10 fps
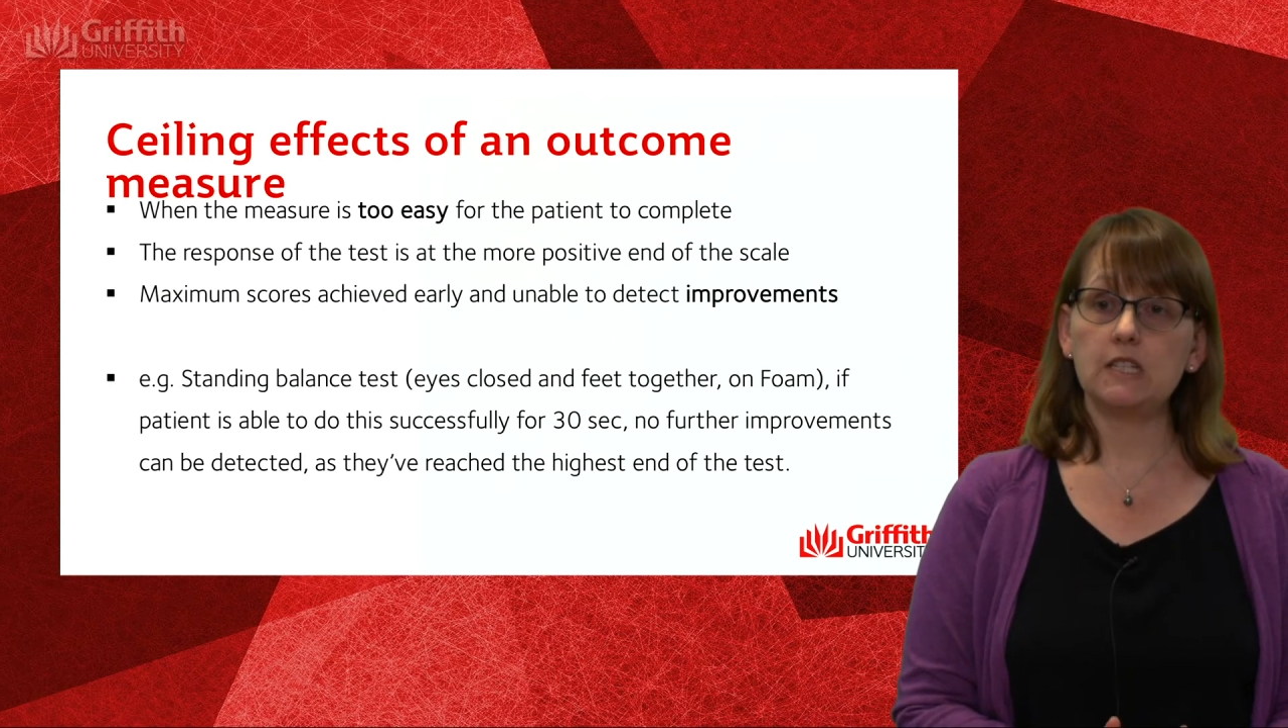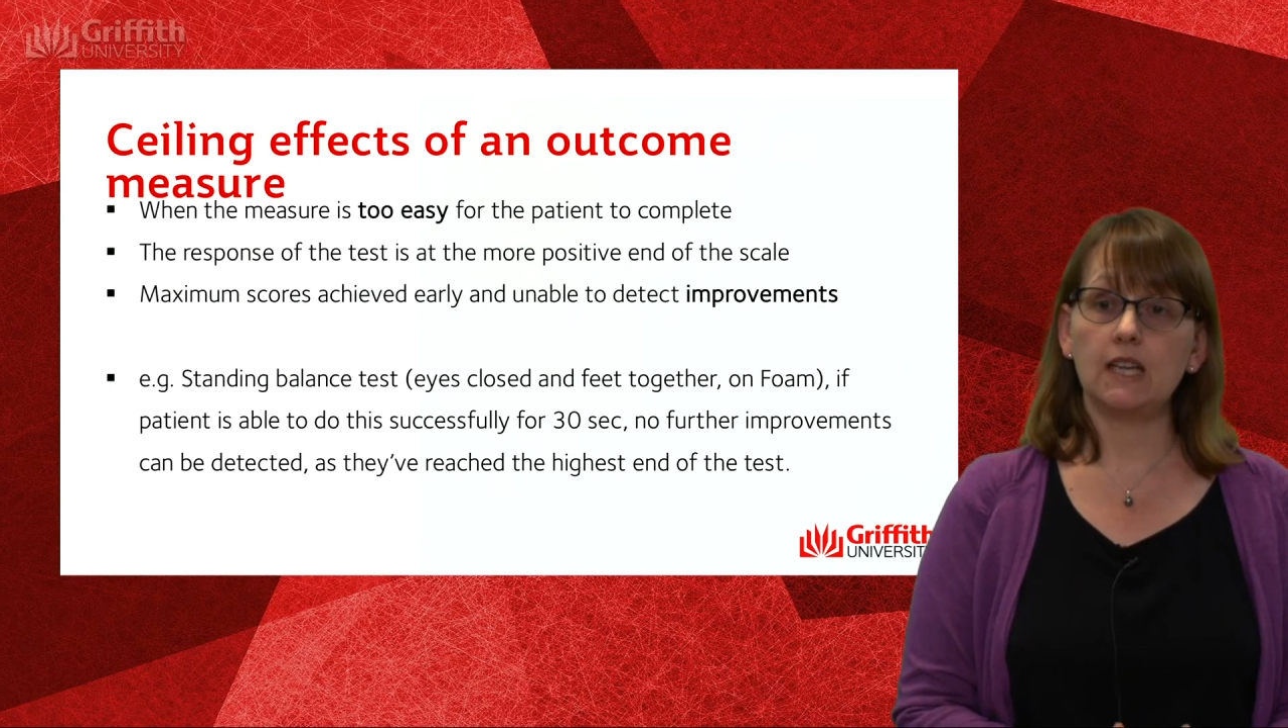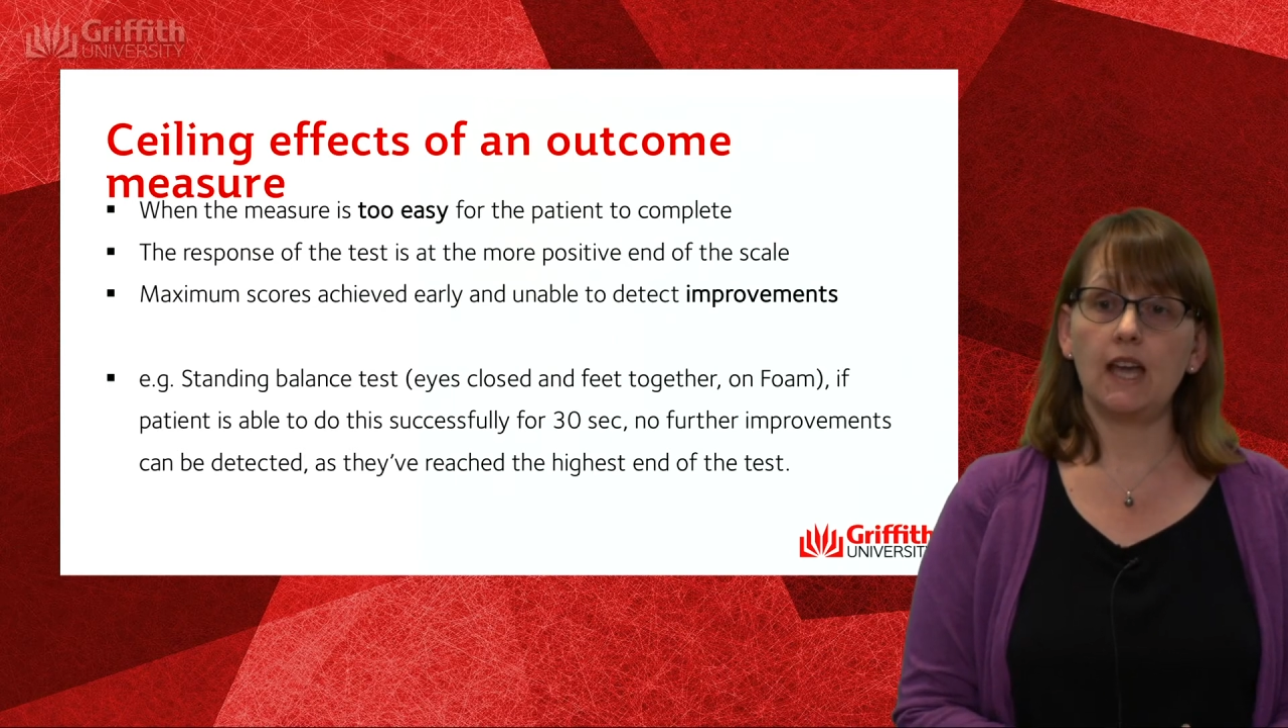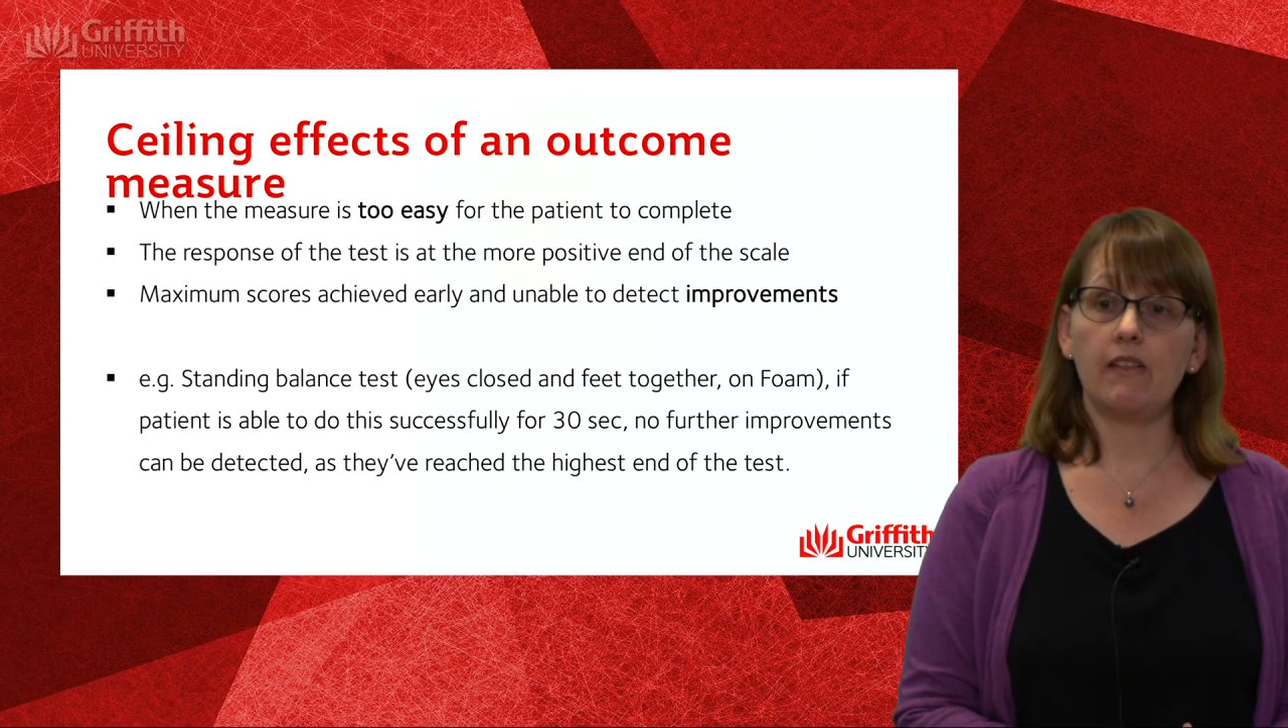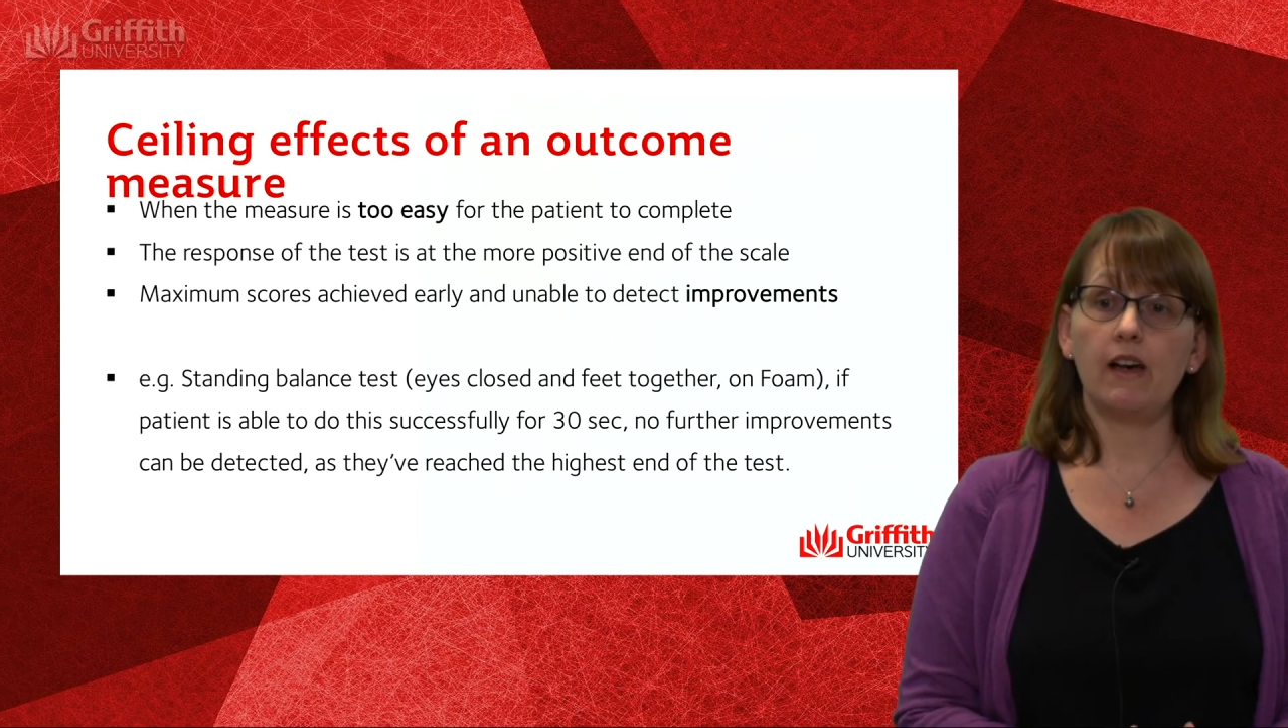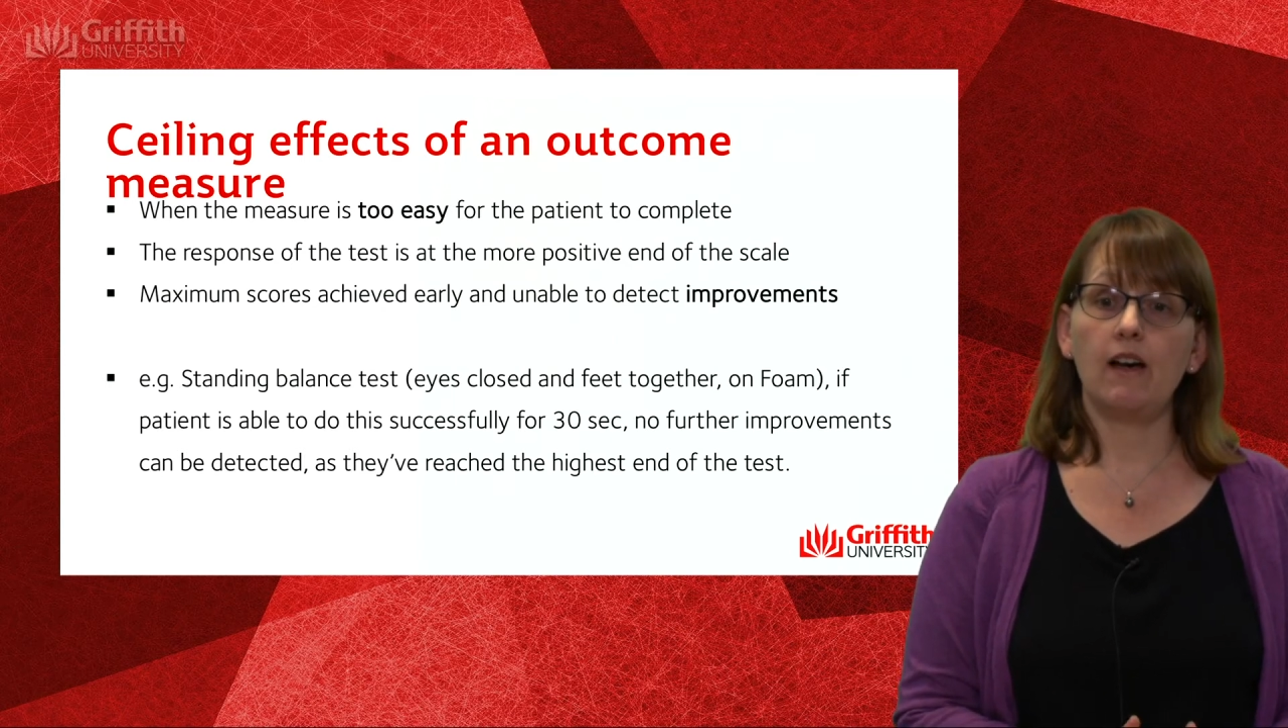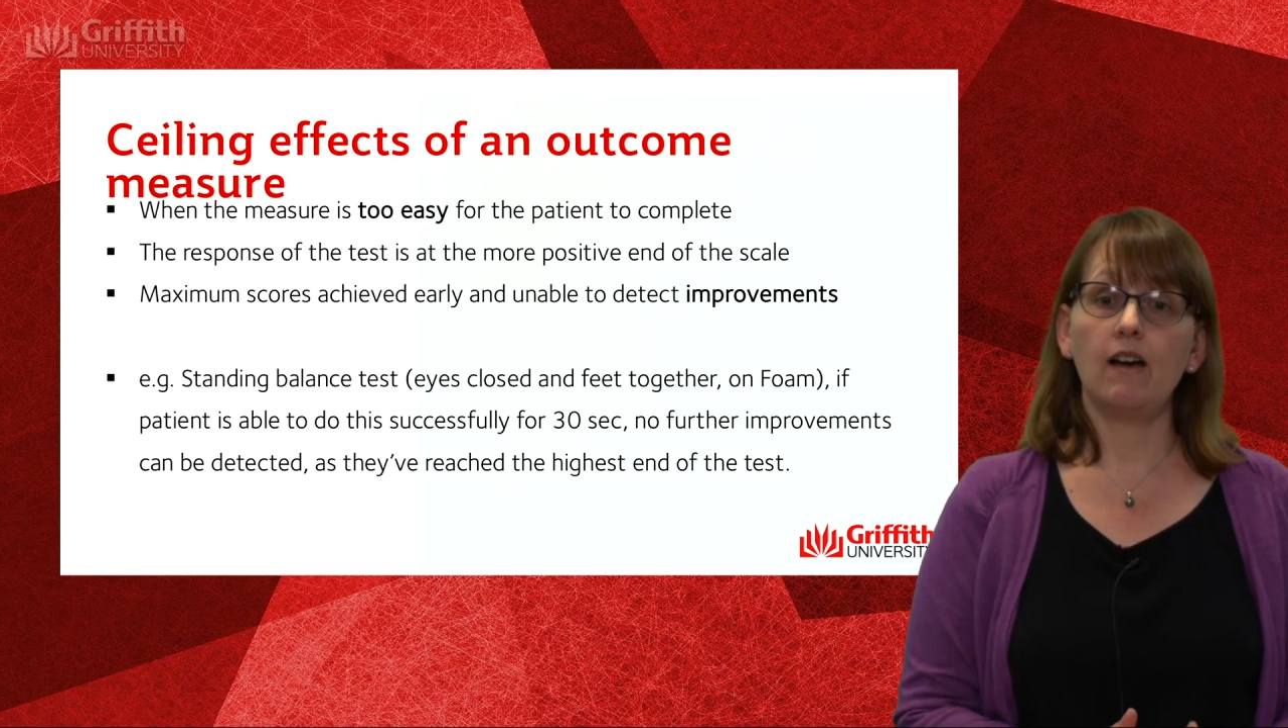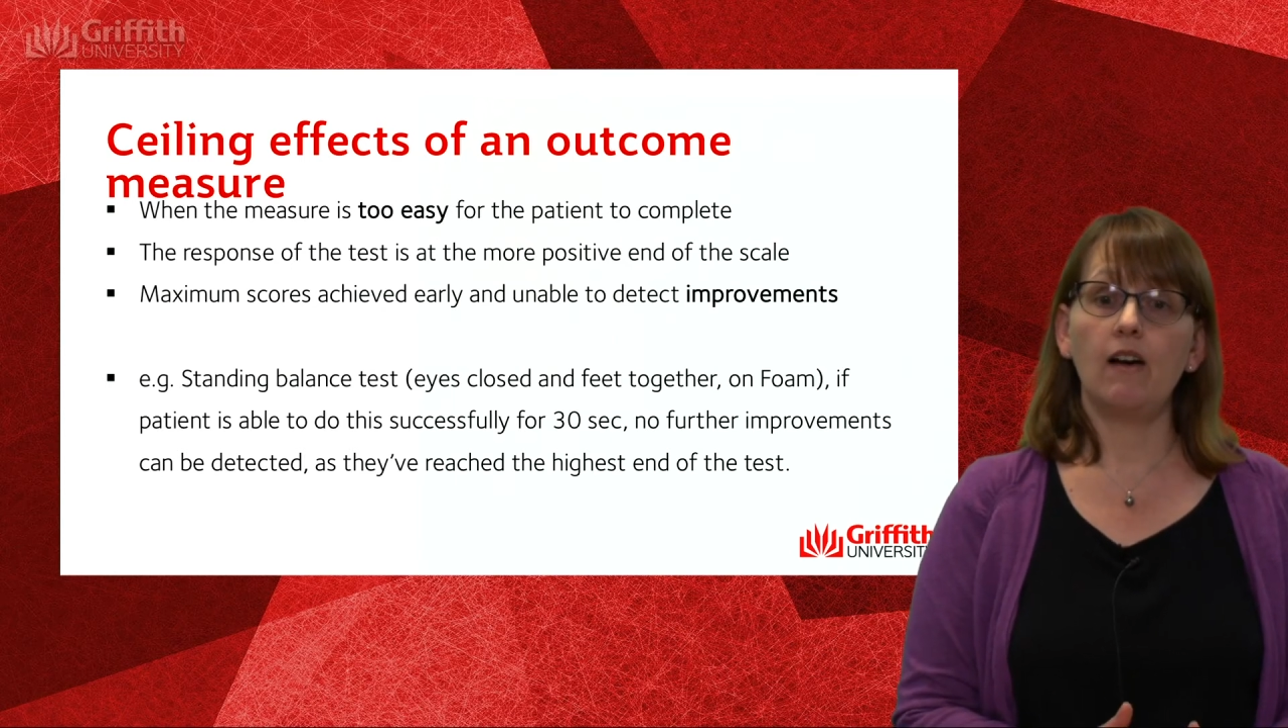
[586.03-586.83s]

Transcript: together